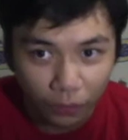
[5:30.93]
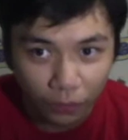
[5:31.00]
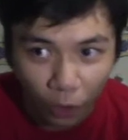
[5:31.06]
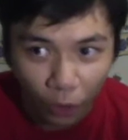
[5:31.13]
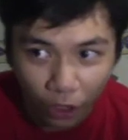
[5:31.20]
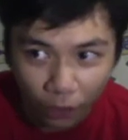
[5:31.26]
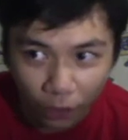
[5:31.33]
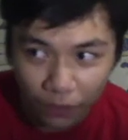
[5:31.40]

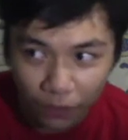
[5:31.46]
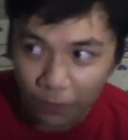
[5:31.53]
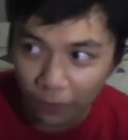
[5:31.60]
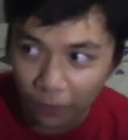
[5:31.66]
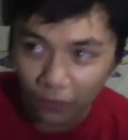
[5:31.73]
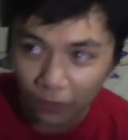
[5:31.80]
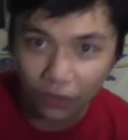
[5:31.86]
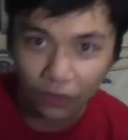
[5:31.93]
more
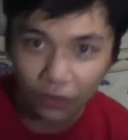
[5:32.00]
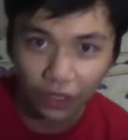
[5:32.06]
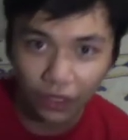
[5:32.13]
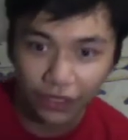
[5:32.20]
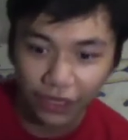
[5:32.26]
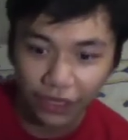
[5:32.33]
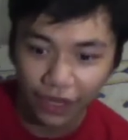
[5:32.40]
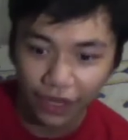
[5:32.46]
people
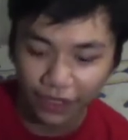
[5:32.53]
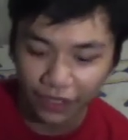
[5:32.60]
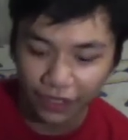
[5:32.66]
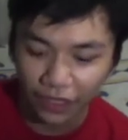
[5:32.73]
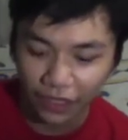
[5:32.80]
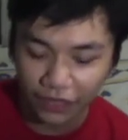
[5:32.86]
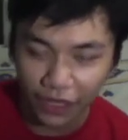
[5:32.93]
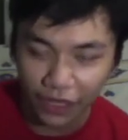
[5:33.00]
and then
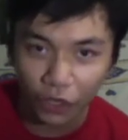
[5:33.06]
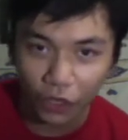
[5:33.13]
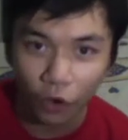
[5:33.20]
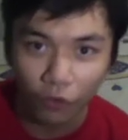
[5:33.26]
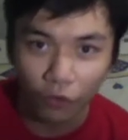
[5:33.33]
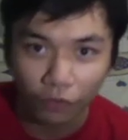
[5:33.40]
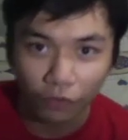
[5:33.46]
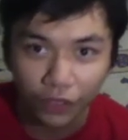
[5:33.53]
they'll take
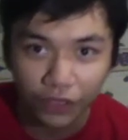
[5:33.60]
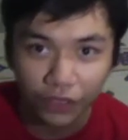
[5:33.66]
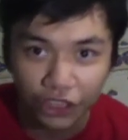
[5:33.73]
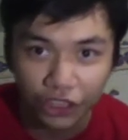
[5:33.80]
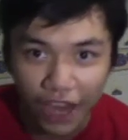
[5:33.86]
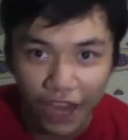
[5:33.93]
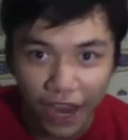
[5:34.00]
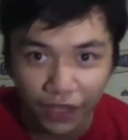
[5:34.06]
over the
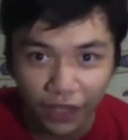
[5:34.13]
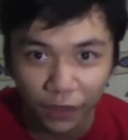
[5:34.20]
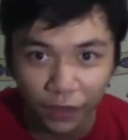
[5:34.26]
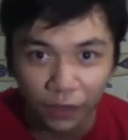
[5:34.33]
channel